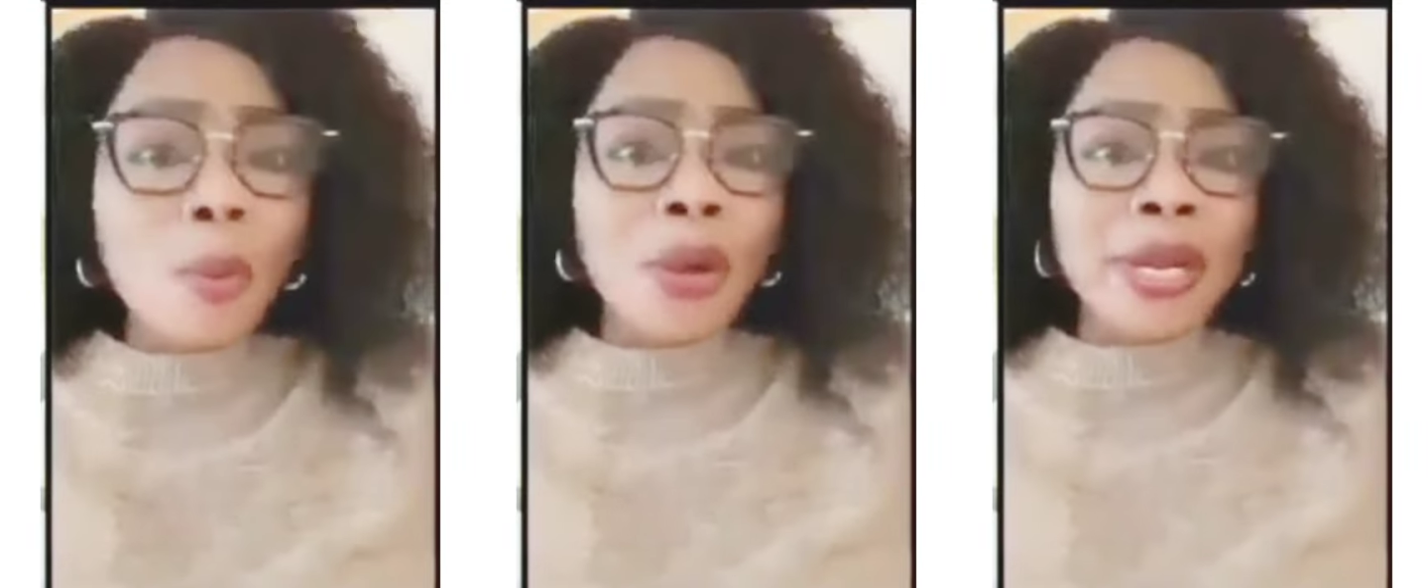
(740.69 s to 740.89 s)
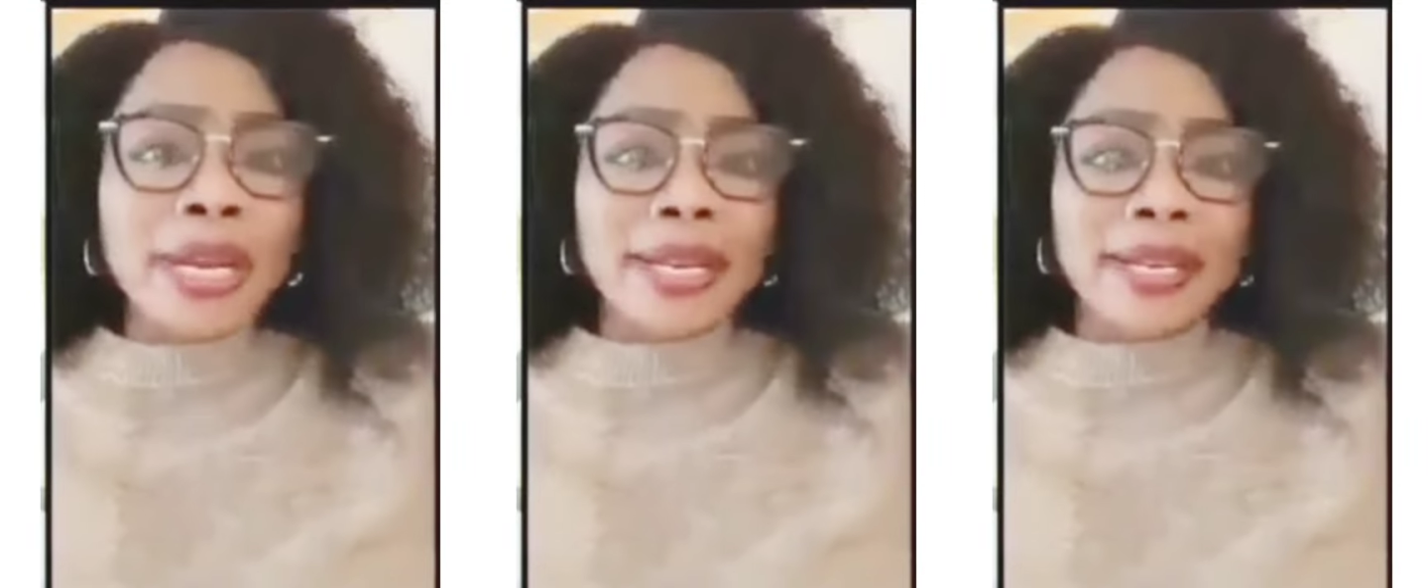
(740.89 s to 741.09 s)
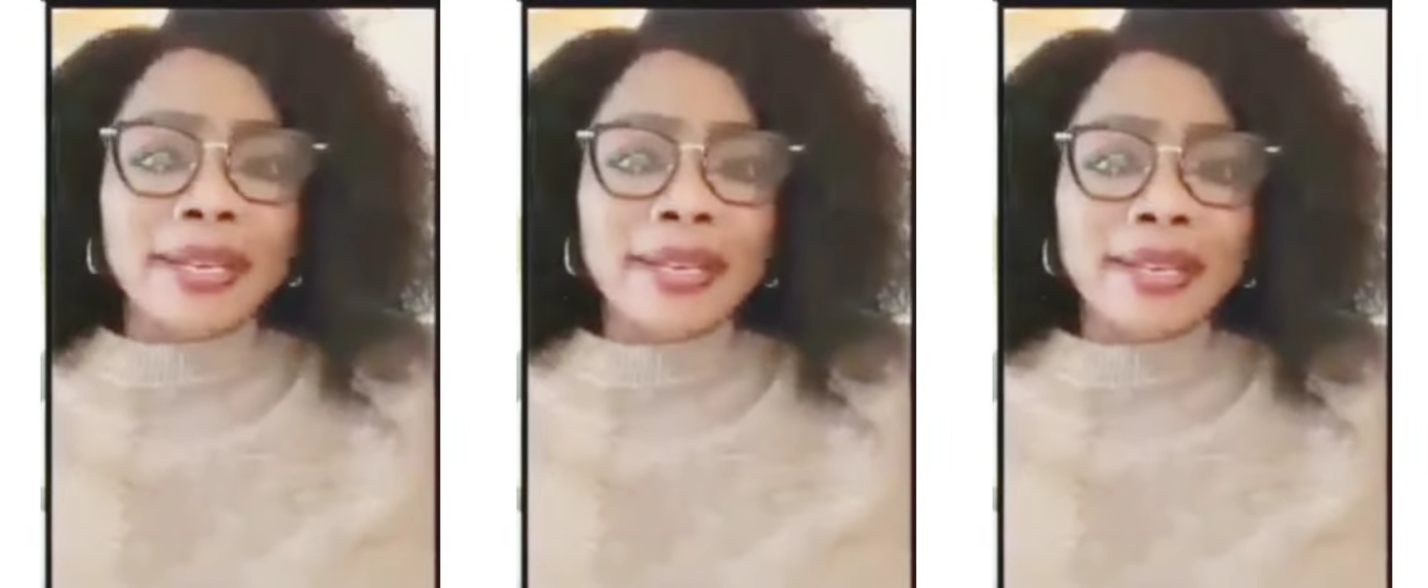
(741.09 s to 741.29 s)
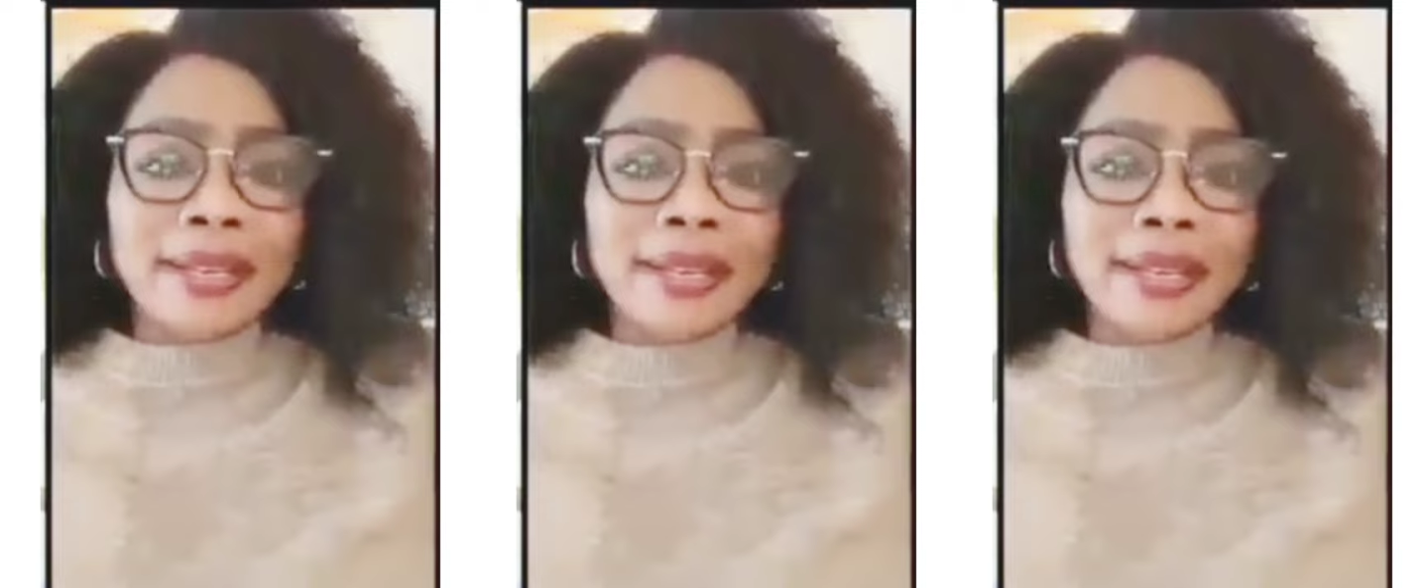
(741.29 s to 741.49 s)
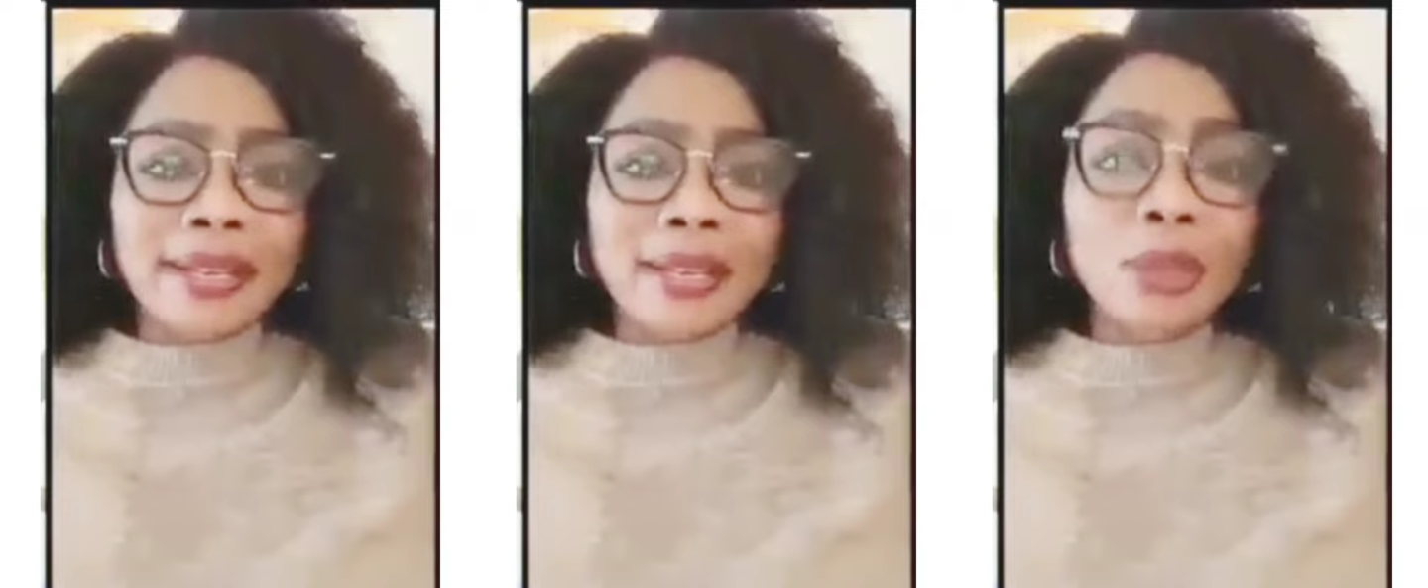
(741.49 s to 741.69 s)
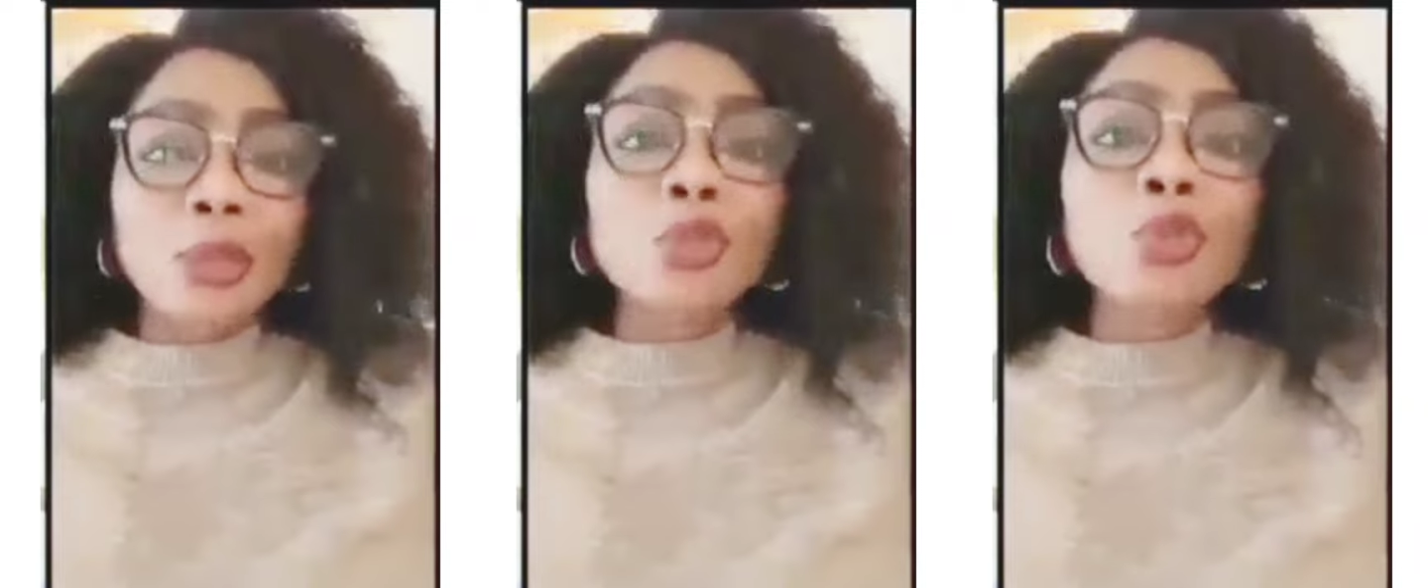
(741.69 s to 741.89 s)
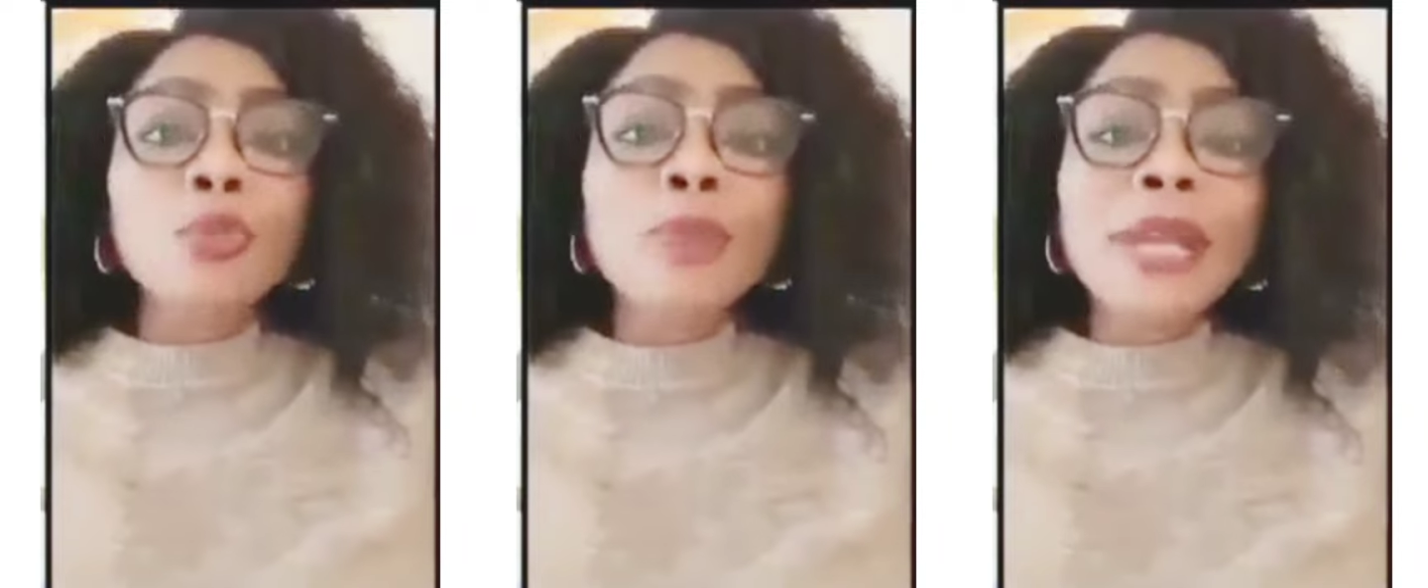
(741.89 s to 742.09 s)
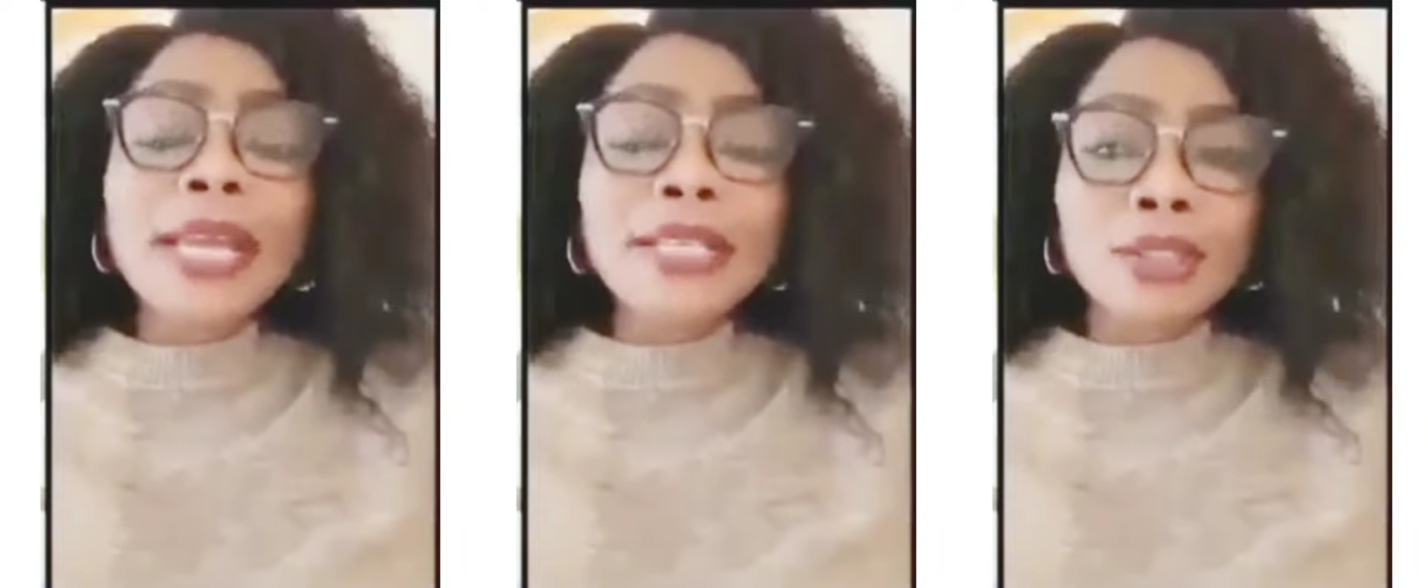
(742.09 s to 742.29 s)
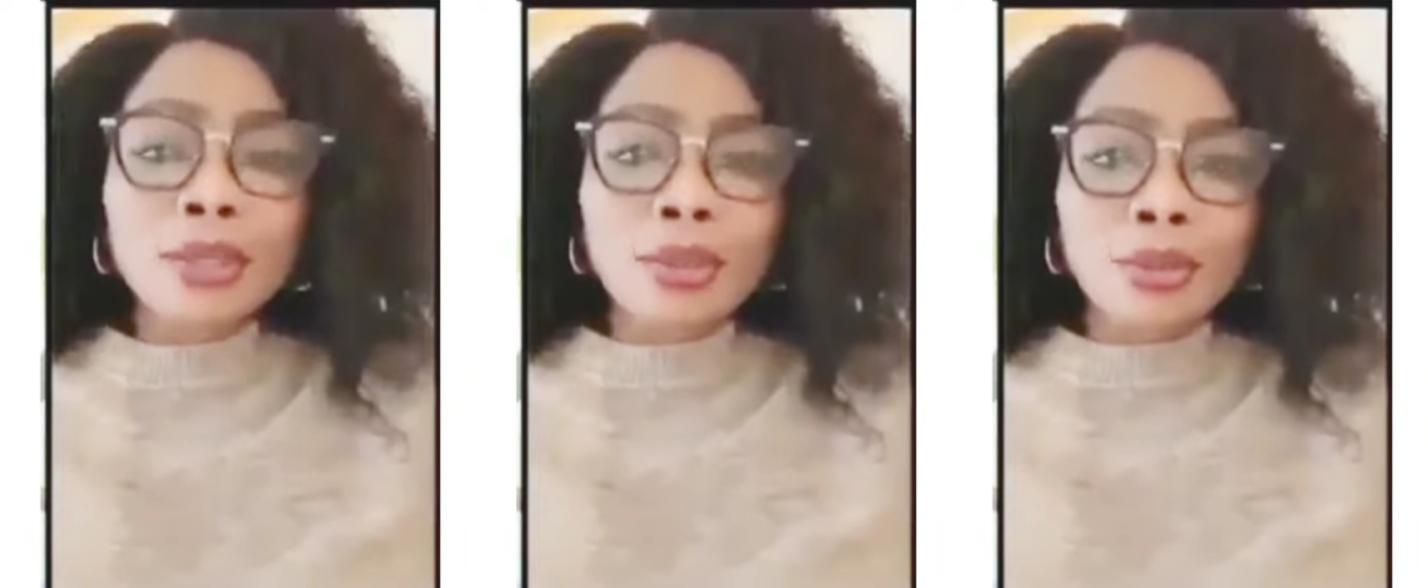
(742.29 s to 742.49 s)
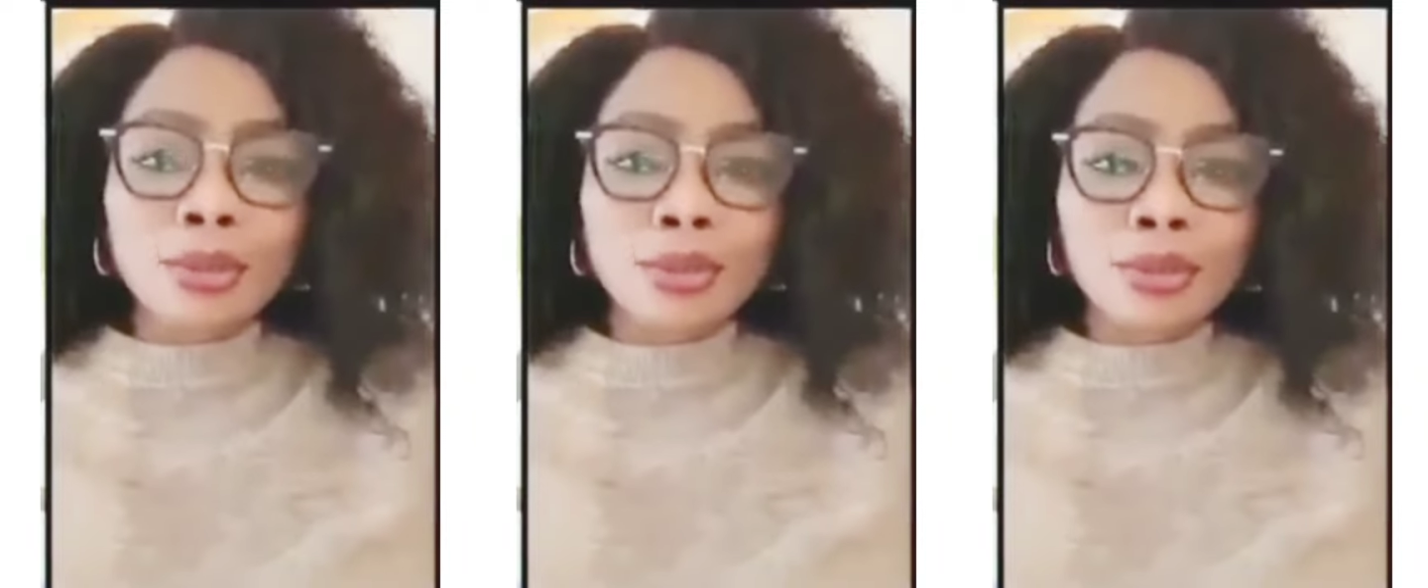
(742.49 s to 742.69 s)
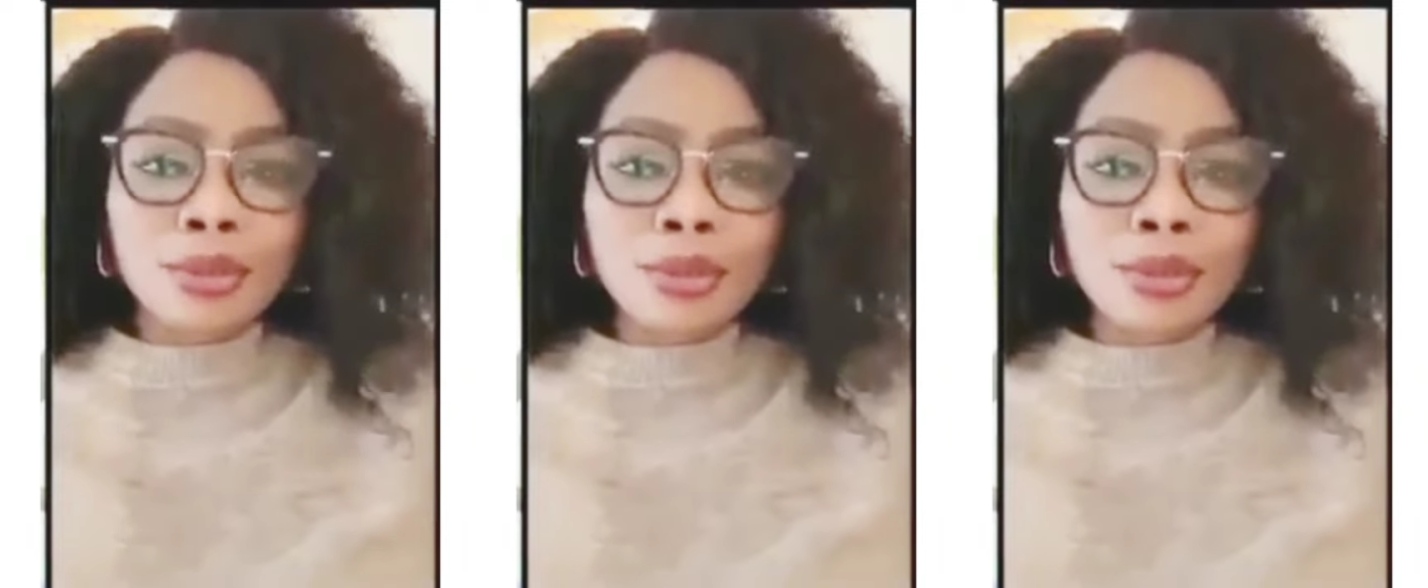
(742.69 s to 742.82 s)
money to bless you.